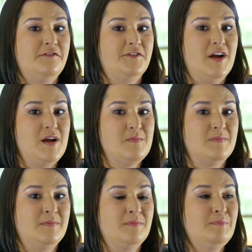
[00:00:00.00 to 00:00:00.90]
from
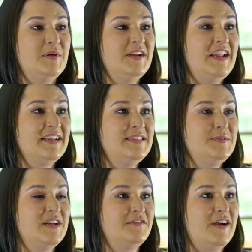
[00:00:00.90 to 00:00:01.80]
Bernice,
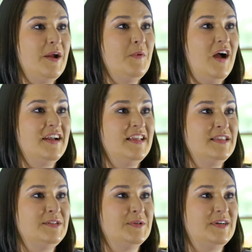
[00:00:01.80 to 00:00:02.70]
whenever I walk in the
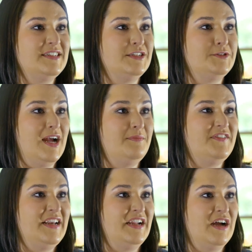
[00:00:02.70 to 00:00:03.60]
door to drop
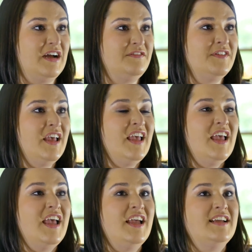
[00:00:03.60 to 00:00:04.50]
Vinny off,
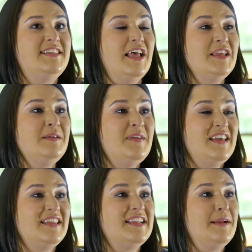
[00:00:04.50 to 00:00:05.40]
telling
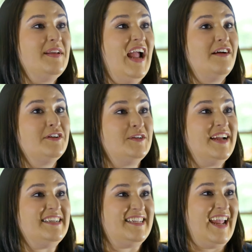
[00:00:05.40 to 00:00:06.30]
me that I'm gonna have a
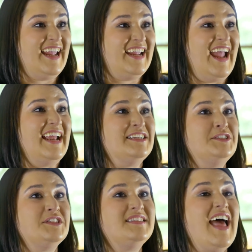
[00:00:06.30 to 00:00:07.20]
great day, and
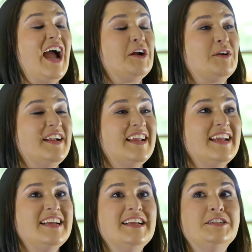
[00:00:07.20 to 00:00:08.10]
just that
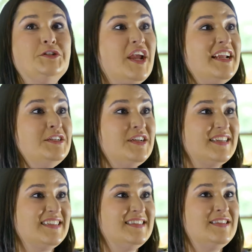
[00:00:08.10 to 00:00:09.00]
greeting
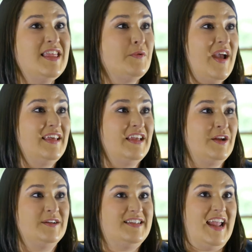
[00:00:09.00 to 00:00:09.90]
changes the way that
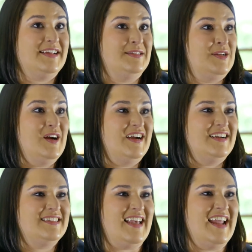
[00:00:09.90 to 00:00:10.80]
your day
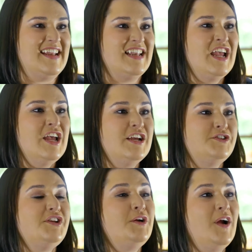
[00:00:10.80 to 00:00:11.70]
starts. And
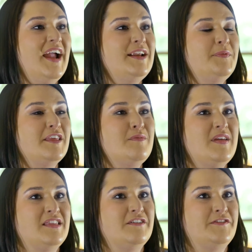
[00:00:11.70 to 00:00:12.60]
she cried with
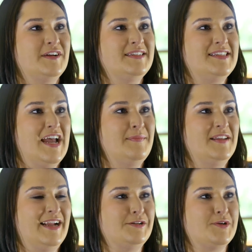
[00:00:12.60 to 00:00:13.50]
me the first time that
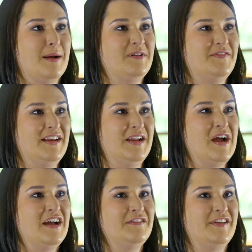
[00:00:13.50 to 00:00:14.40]
I dropped Vinny
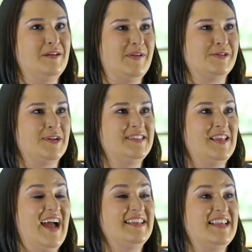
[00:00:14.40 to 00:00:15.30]
off in Mitra's
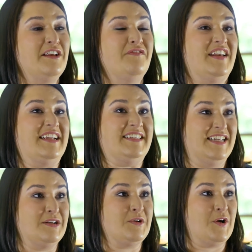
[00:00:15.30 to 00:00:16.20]
class and Vinny
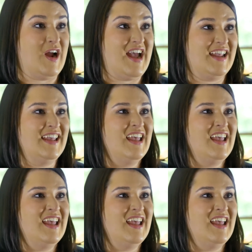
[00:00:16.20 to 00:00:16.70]
didn't cry.